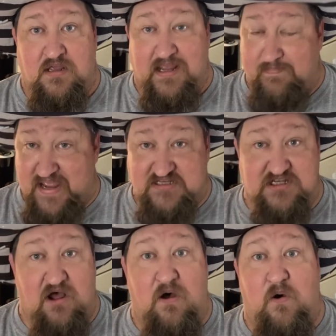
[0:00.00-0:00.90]
It makes it
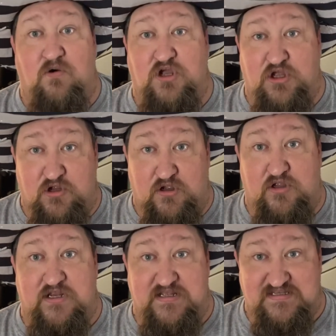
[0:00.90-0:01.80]
all
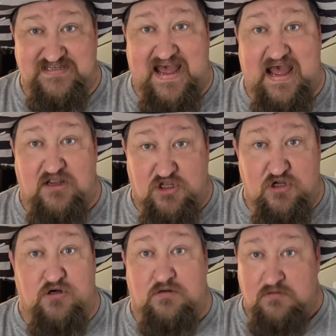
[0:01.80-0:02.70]
good inside.
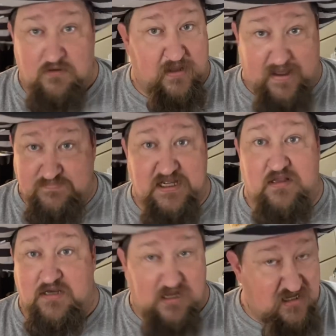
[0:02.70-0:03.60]
Gooder. I'm
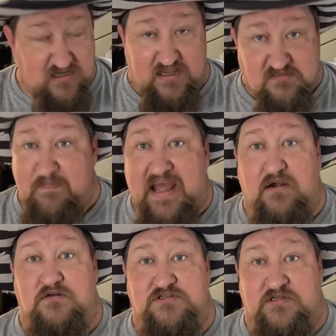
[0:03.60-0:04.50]
telling you, it's
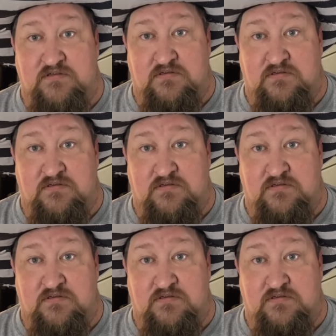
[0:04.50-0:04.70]
betters.